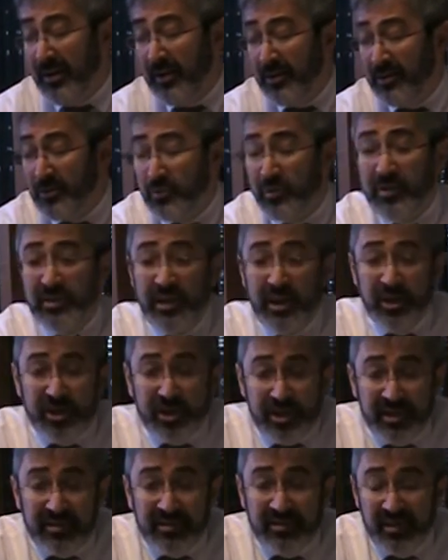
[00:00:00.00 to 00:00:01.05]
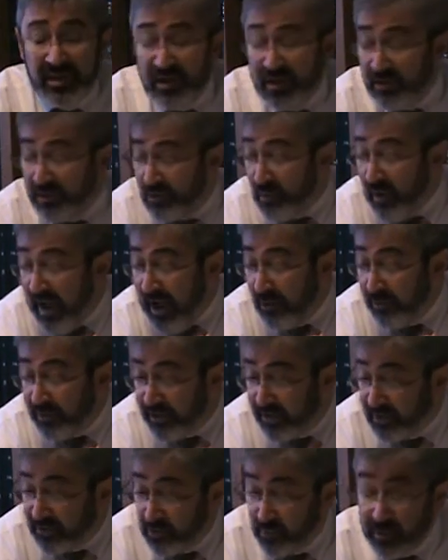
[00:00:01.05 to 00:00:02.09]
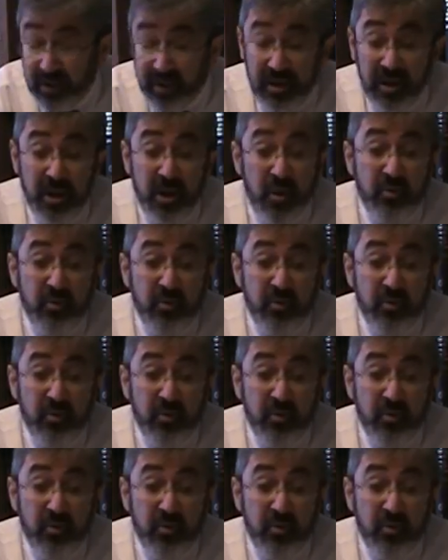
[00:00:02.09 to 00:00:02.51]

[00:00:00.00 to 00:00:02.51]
traditions throughout Israel.